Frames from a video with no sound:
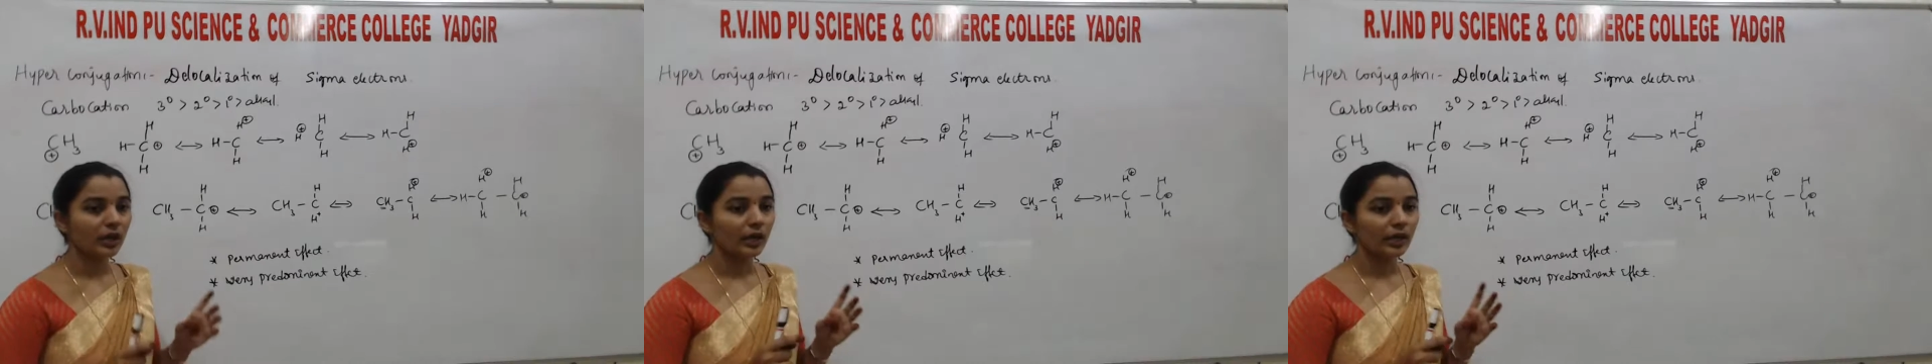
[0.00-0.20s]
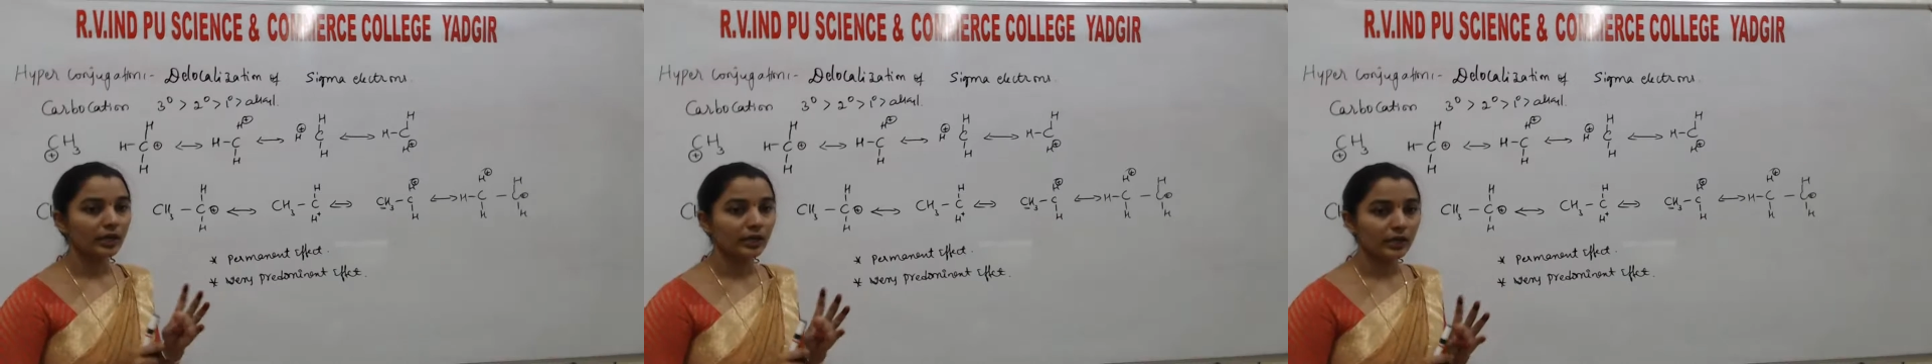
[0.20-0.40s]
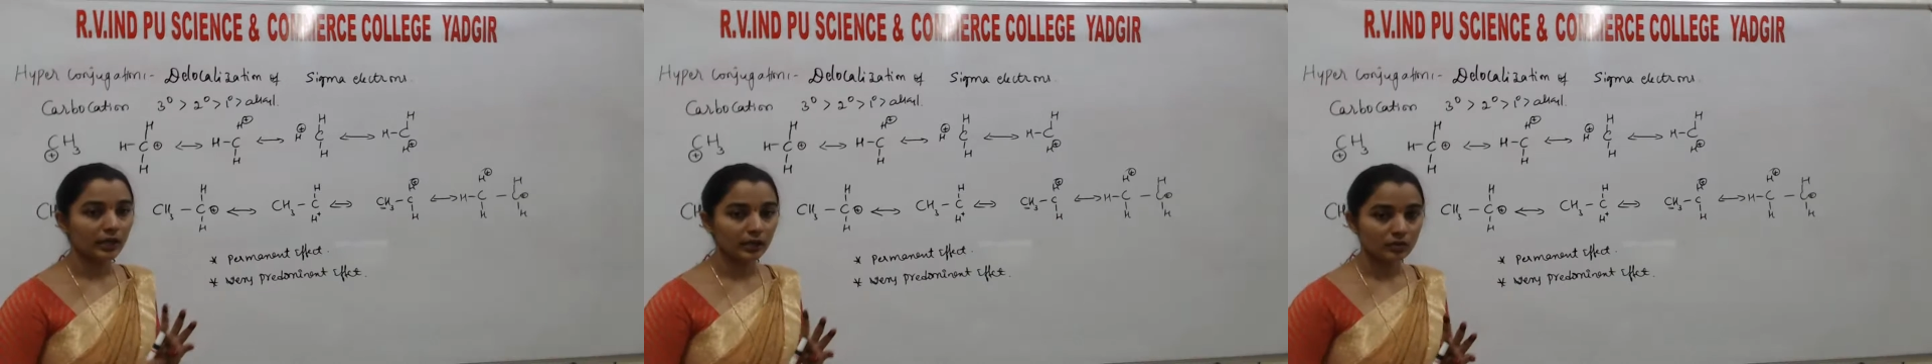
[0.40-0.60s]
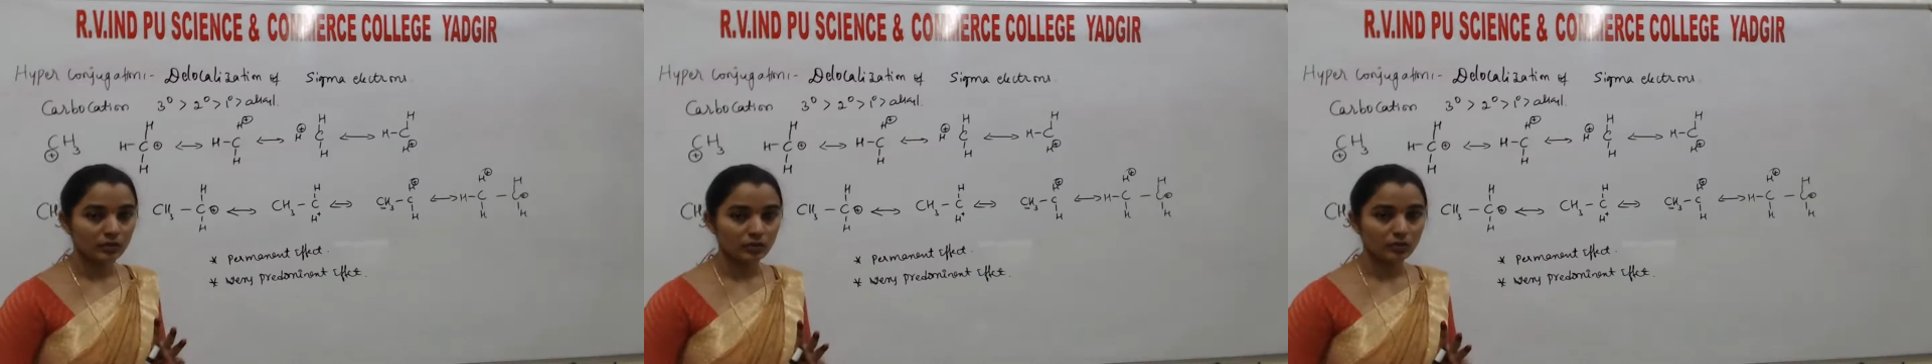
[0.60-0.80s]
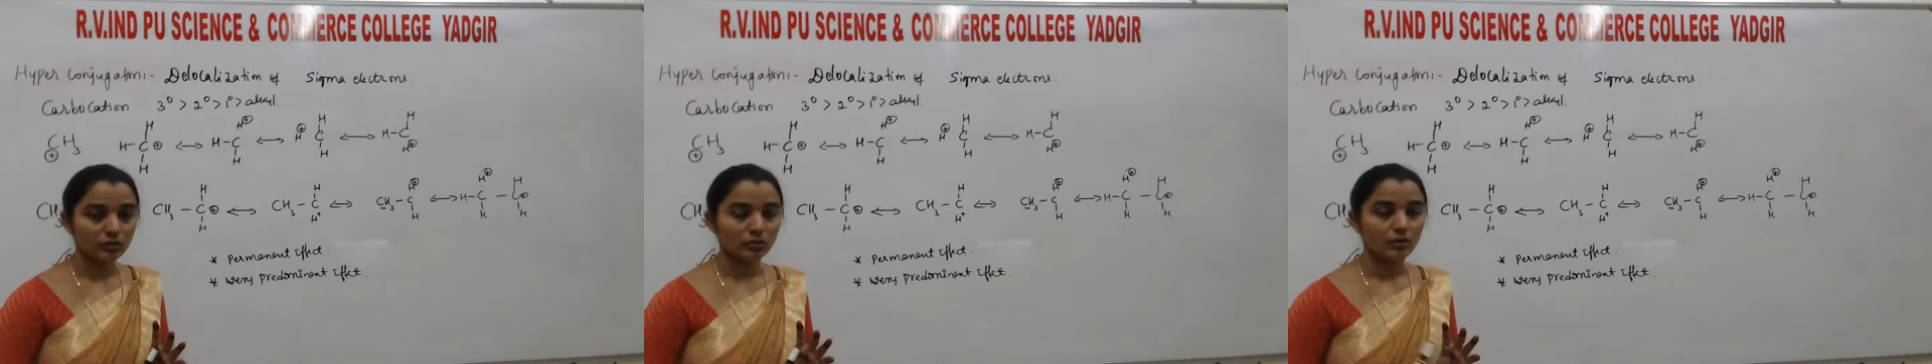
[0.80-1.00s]

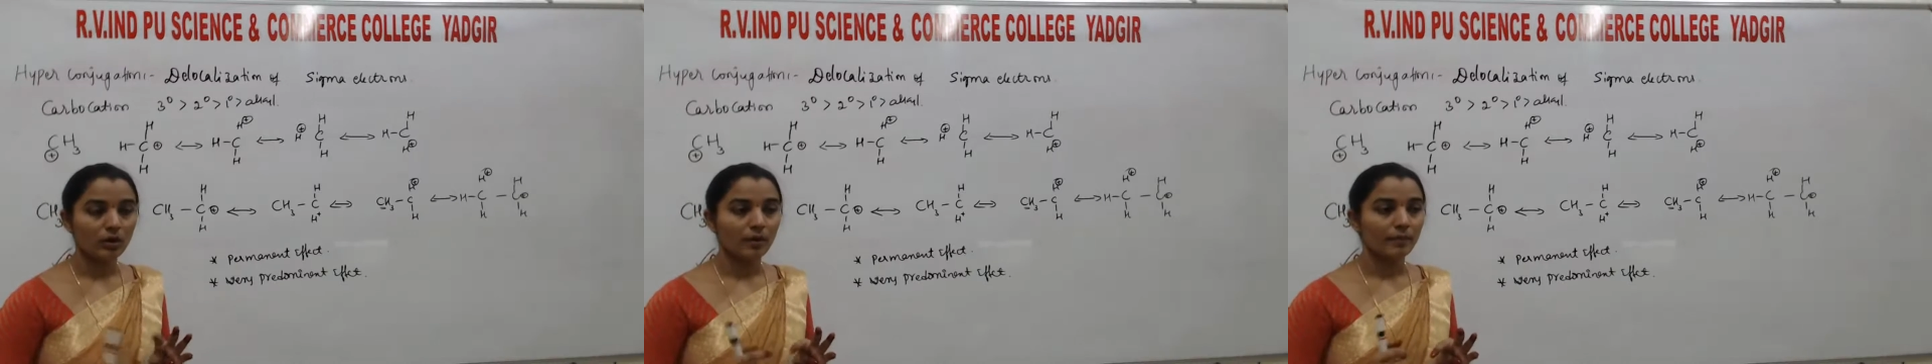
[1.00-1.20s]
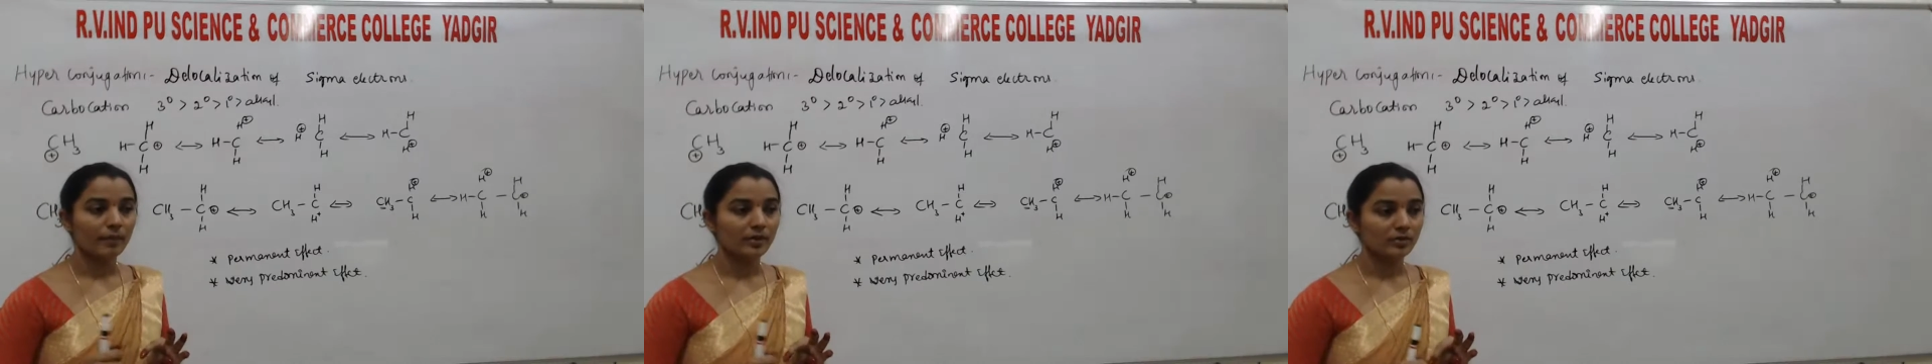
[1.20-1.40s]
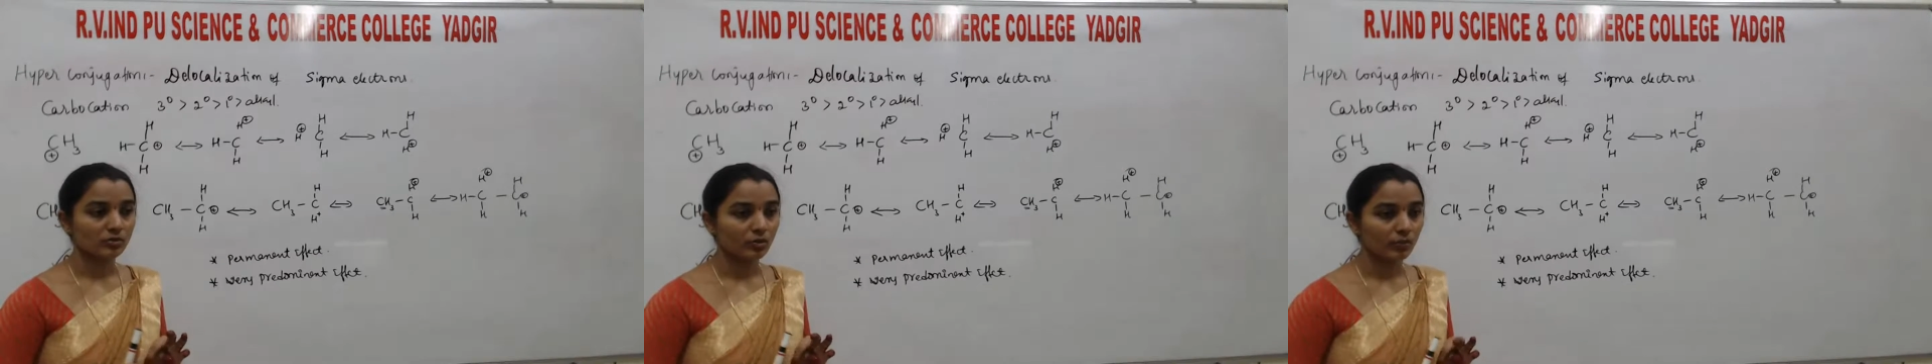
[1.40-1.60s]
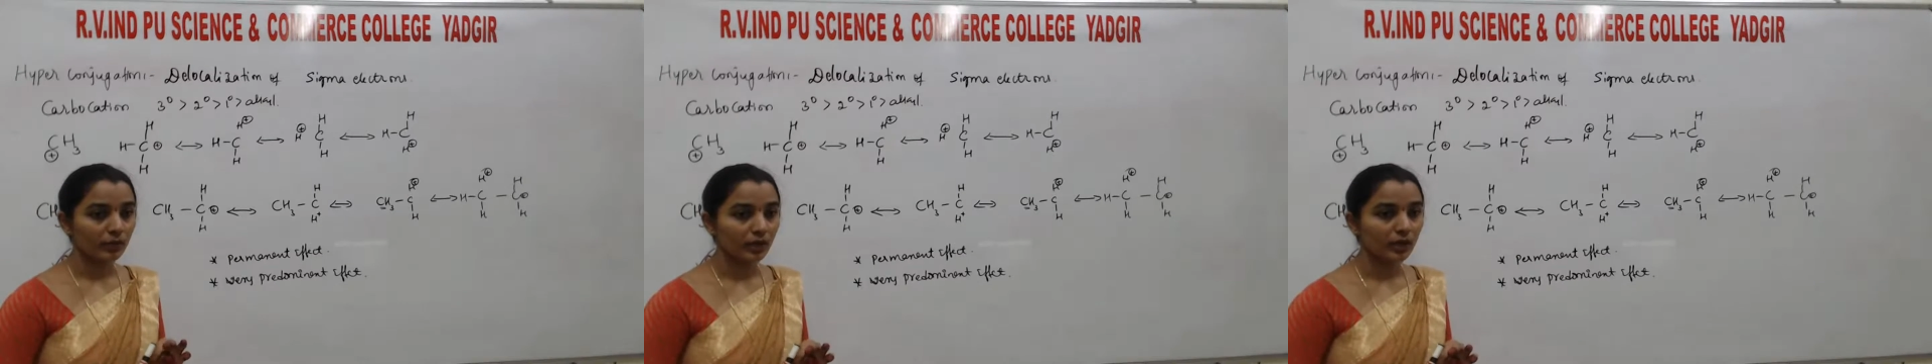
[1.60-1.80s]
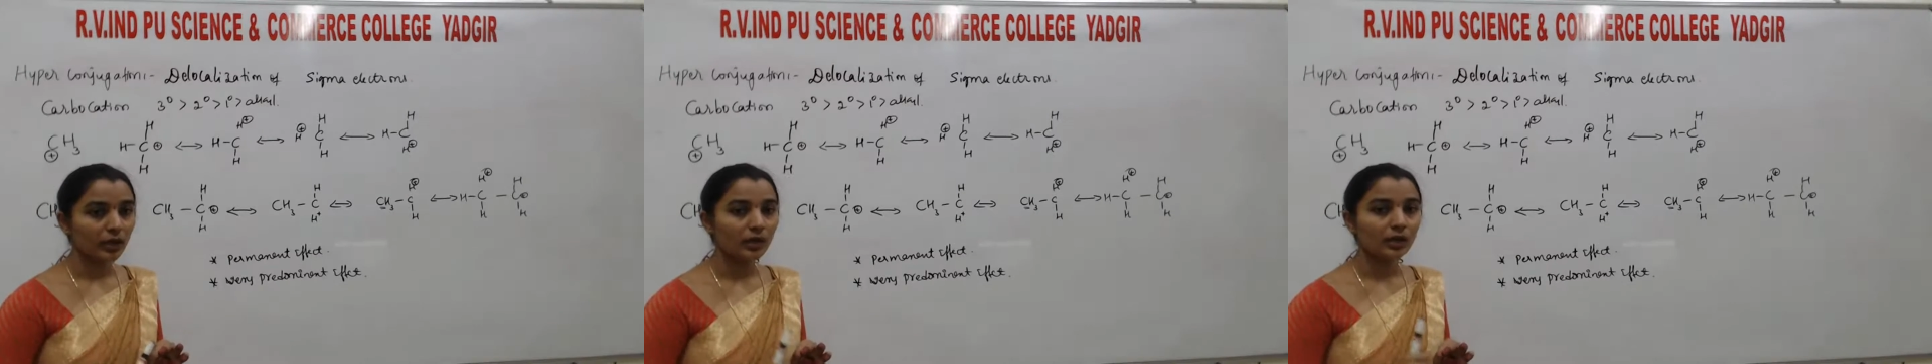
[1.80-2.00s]
Inductive,
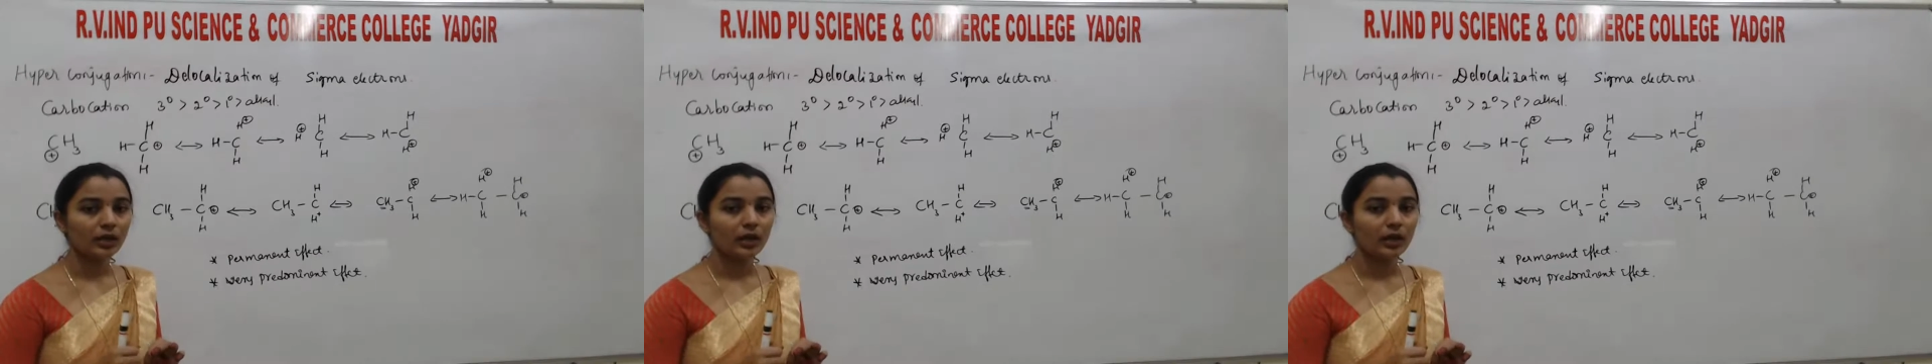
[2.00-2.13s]
mesomeric,